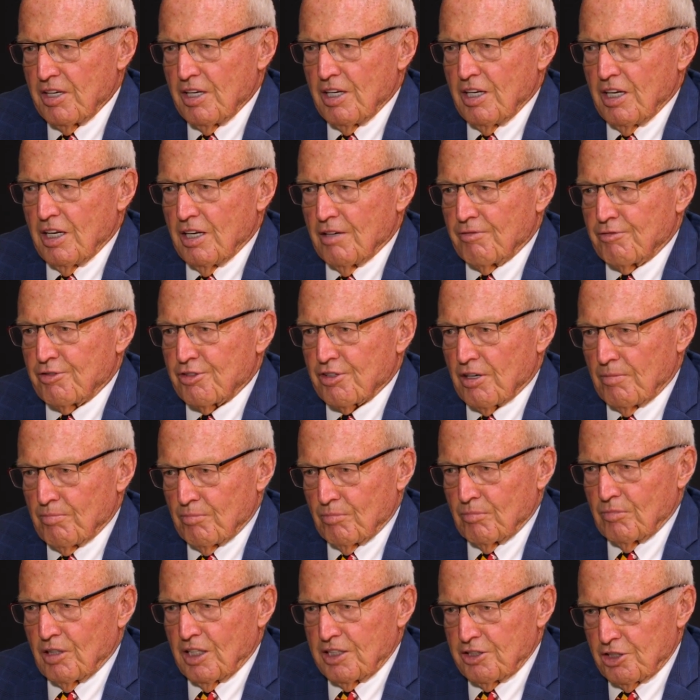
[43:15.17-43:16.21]
If
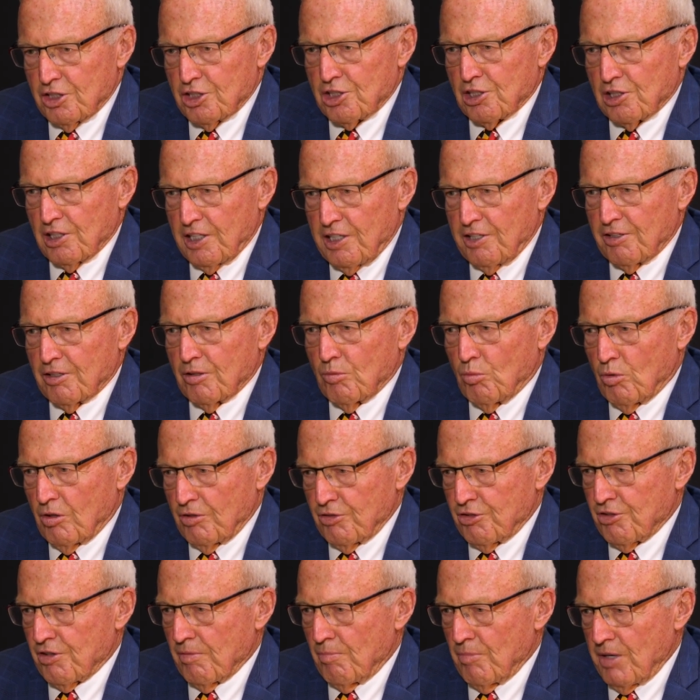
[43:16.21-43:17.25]
some legislator
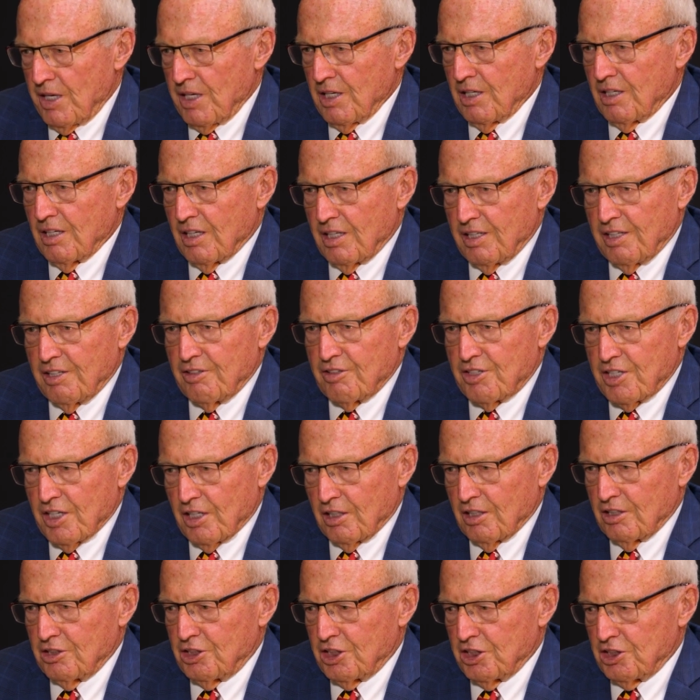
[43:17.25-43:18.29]
wants to make an
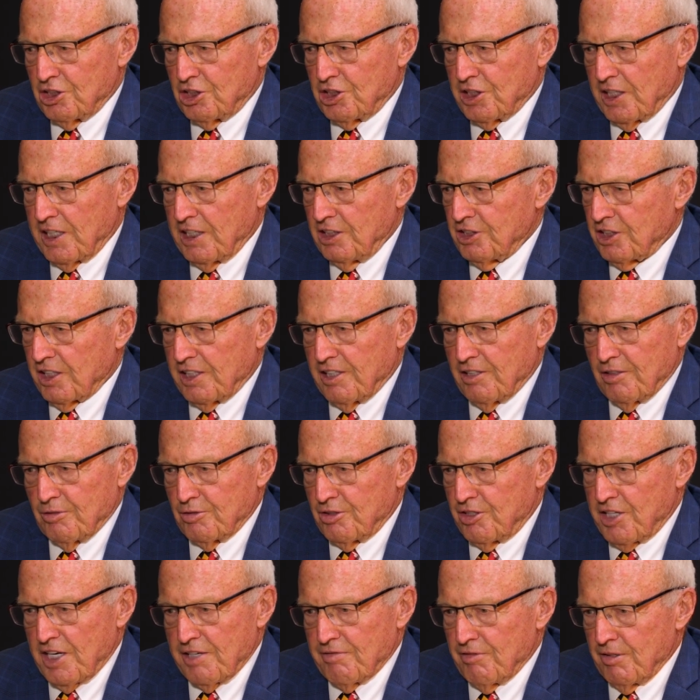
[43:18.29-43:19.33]
intelligent change, and
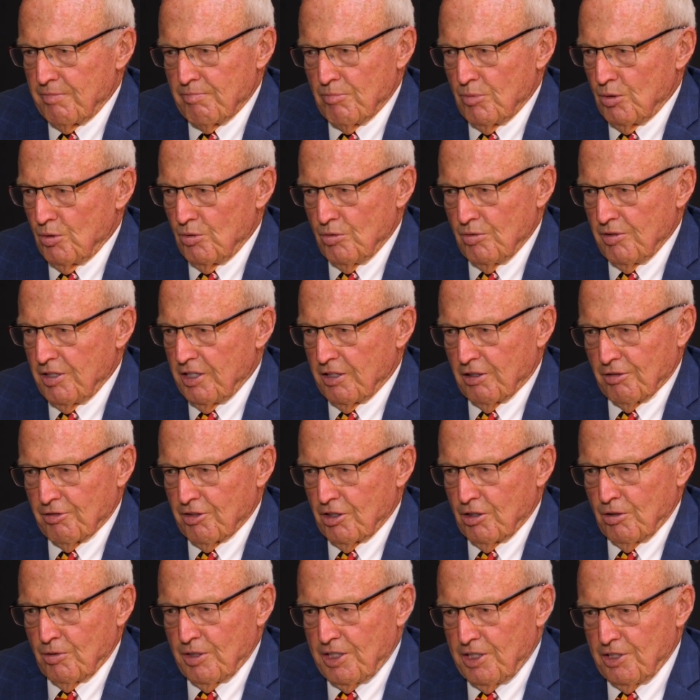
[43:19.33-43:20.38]
David Moon,
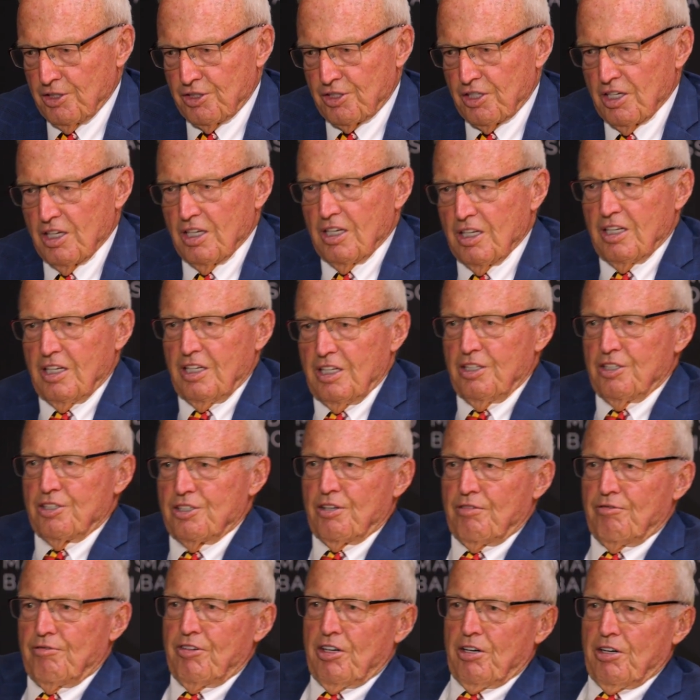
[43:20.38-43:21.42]
although he's a
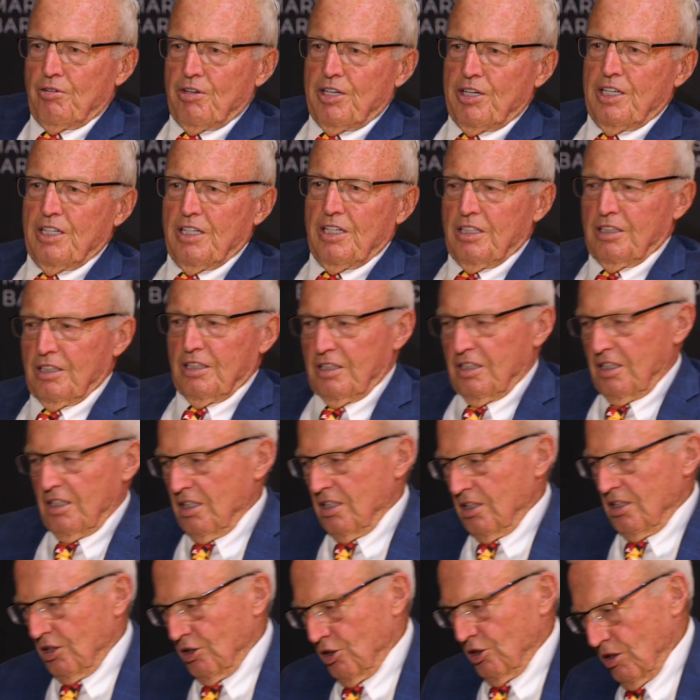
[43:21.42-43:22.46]
very
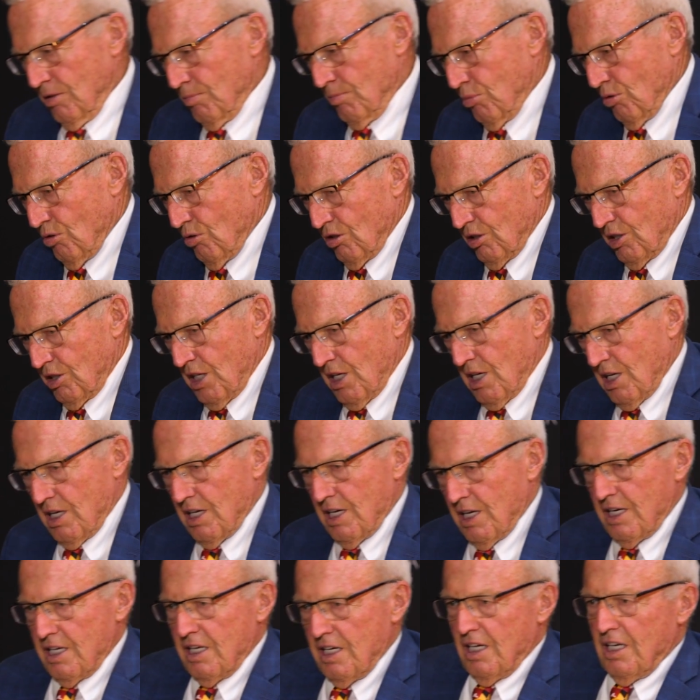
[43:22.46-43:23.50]
liberal
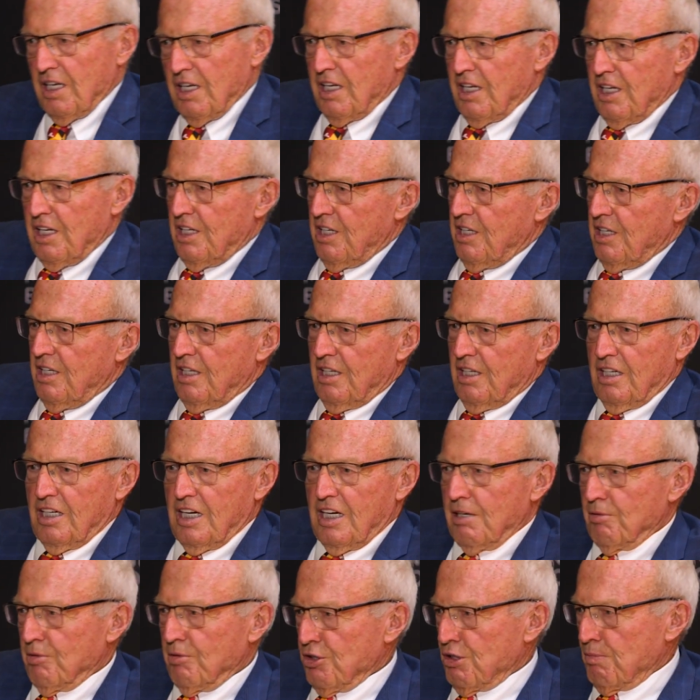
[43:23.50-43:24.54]
guy, I
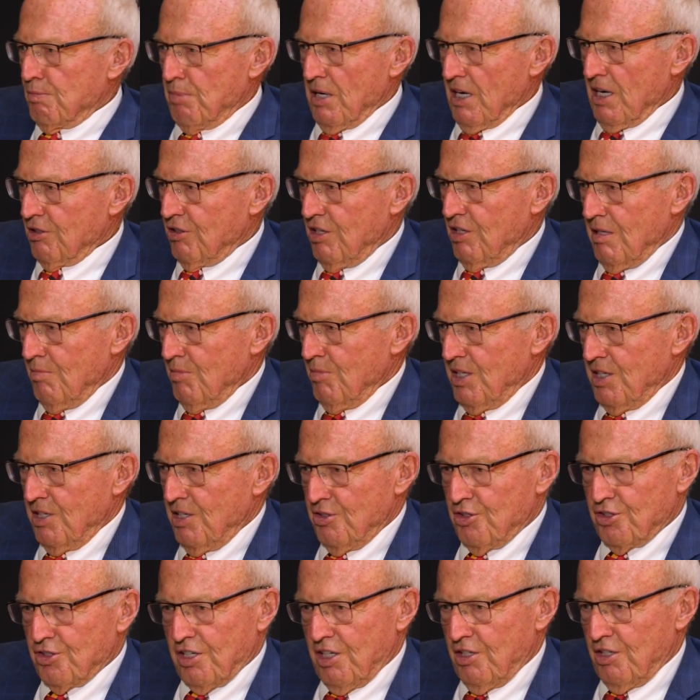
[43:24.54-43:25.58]
respect him.
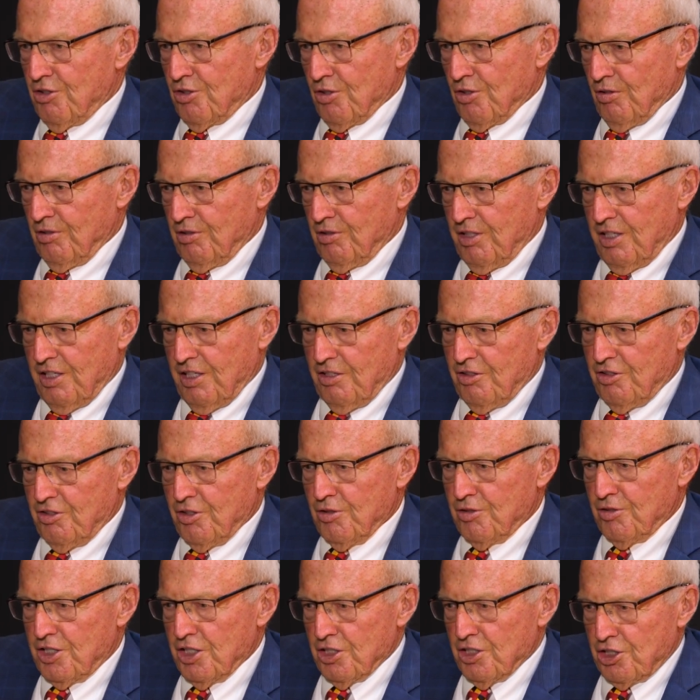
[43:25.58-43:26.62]
He's on the
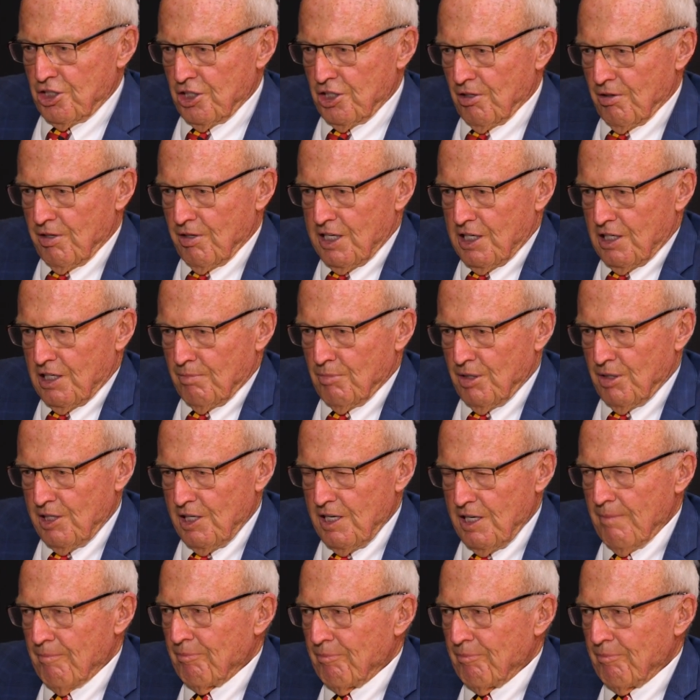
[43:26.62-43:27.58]
Judiciary Committee.